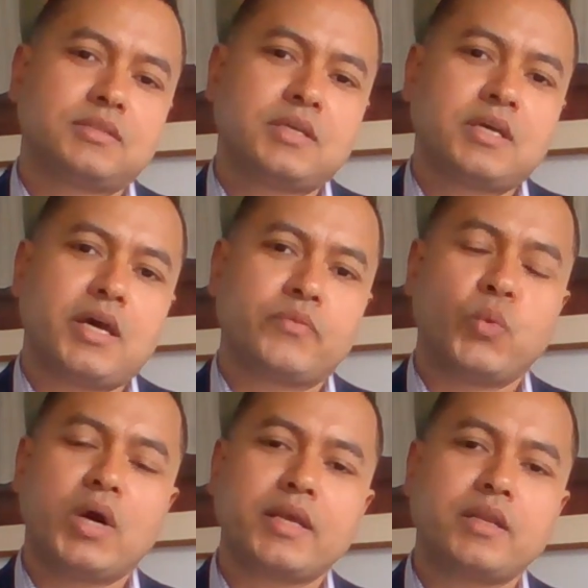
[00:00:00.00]
at
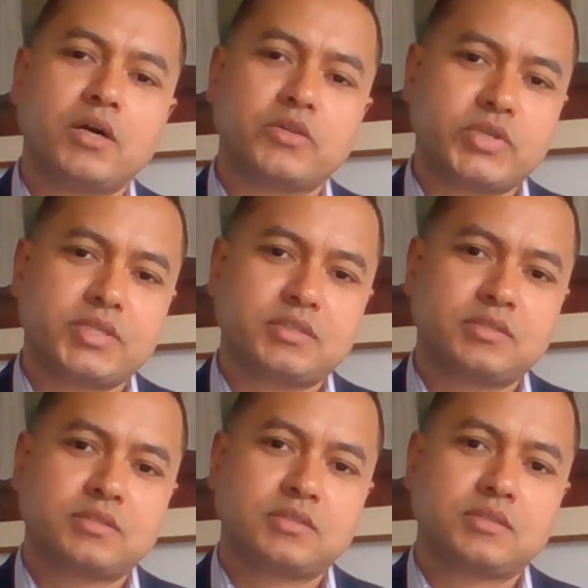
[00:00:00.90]

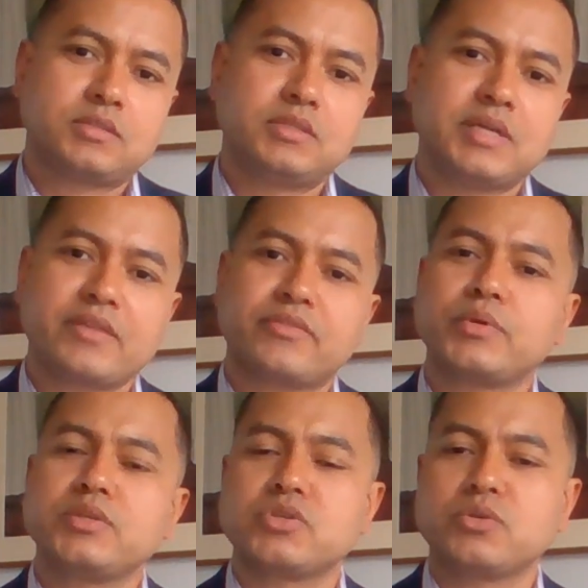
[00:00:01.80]

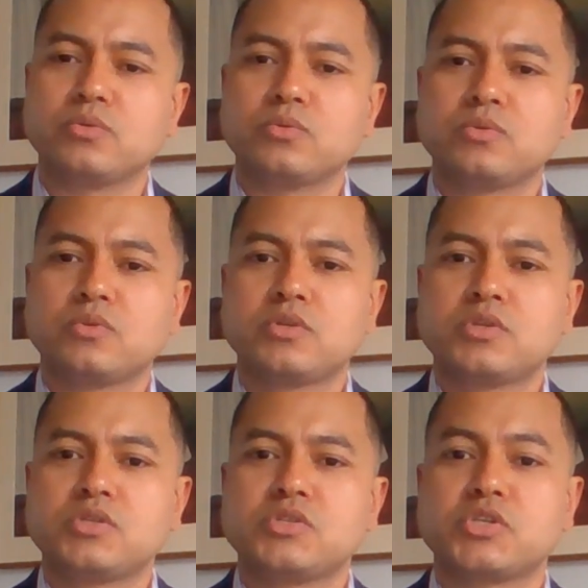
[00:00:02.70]

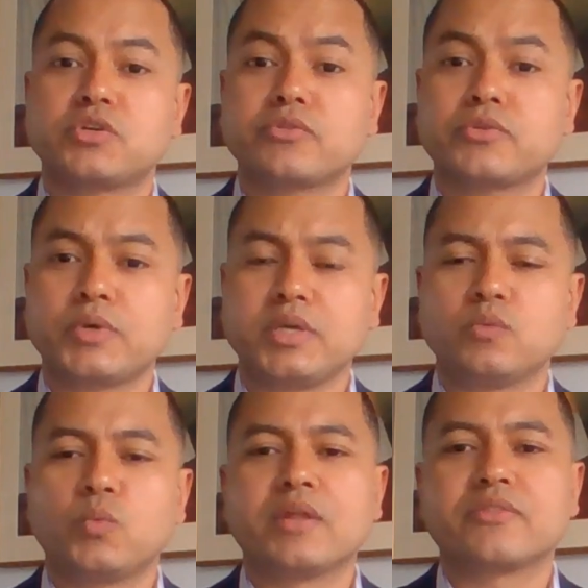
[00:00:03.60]

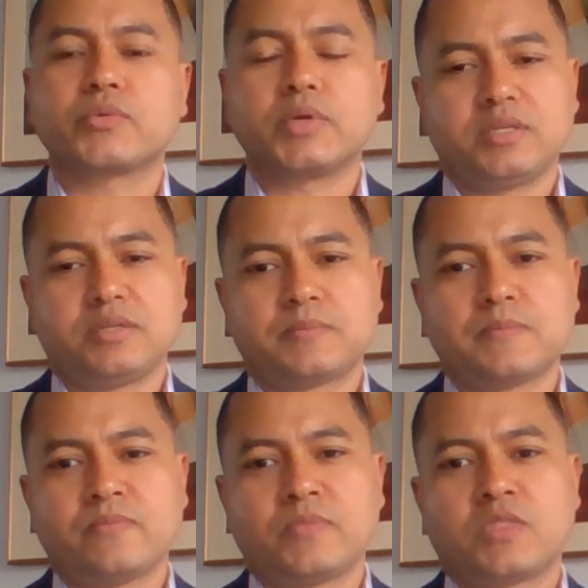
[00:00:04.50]
1-800-932-0313
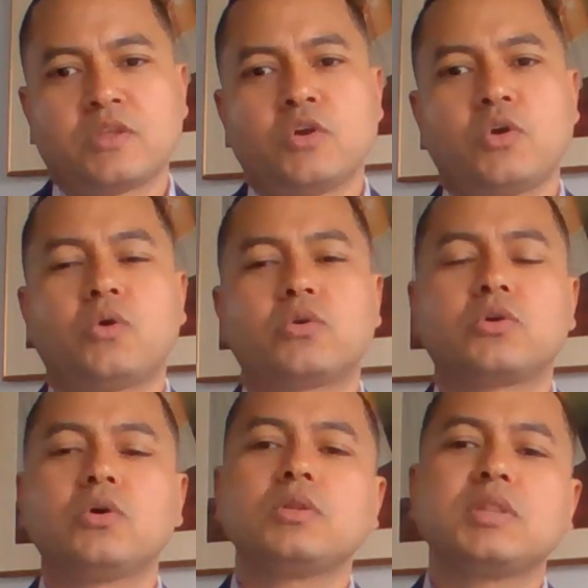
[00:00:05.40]
or
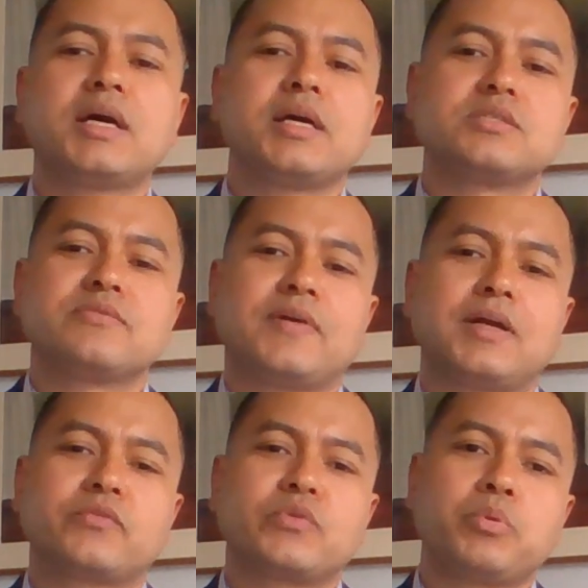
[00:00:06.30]
go online to file
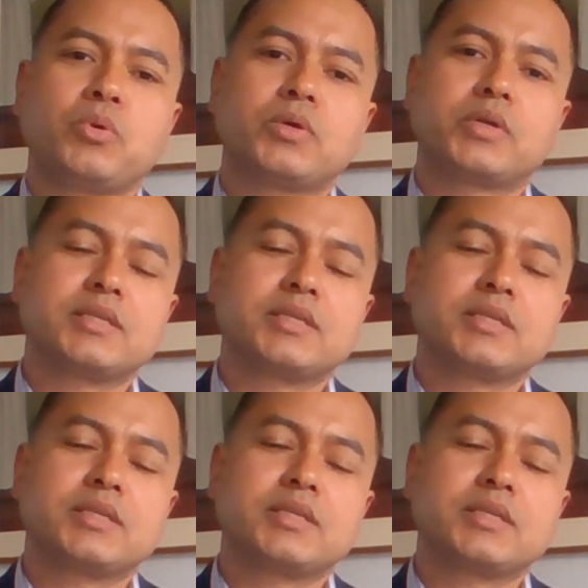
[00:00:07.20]
a report at